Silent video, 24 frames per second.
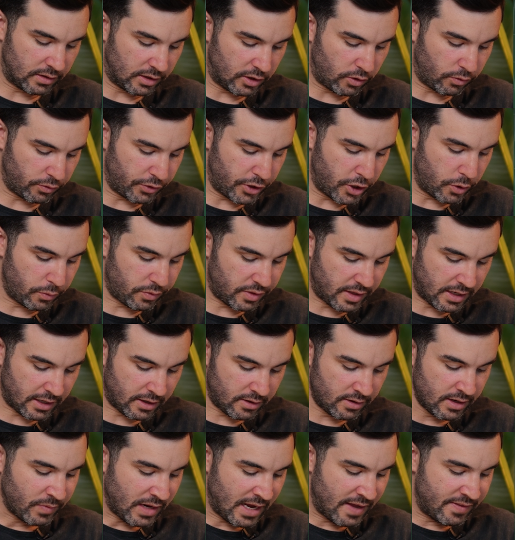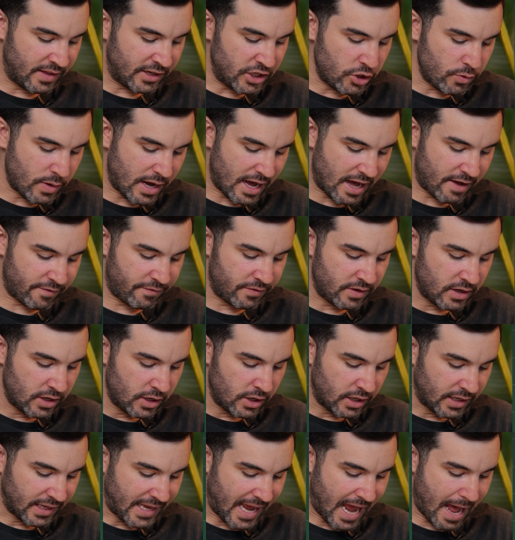little note there. And then you have
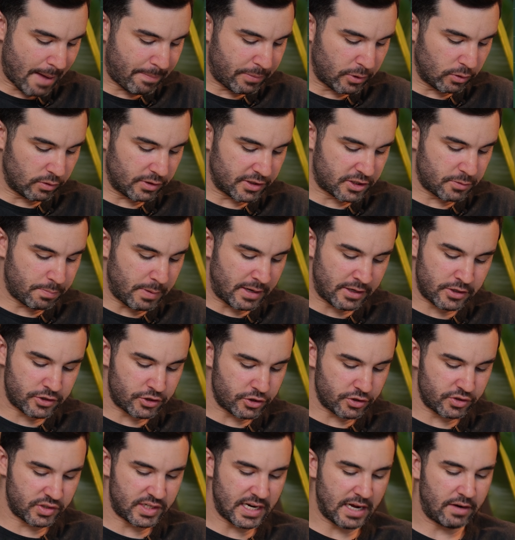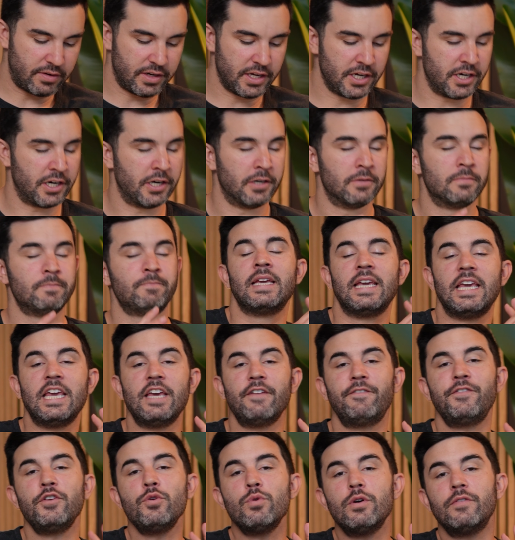capital expenditures down here.
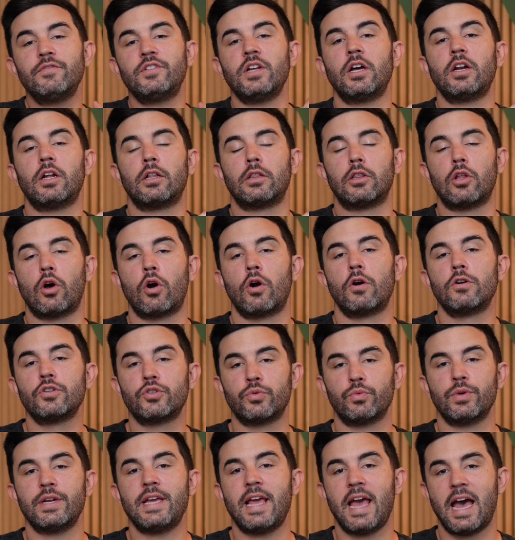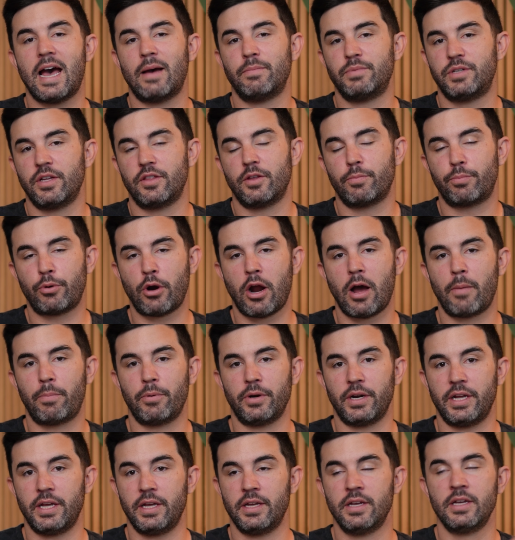If you have done a large rehab to the
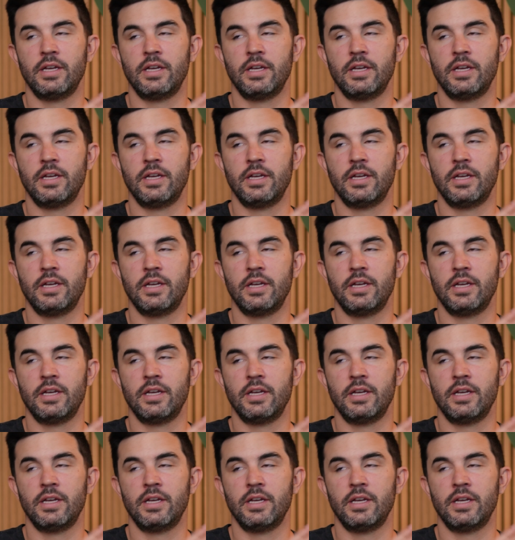property,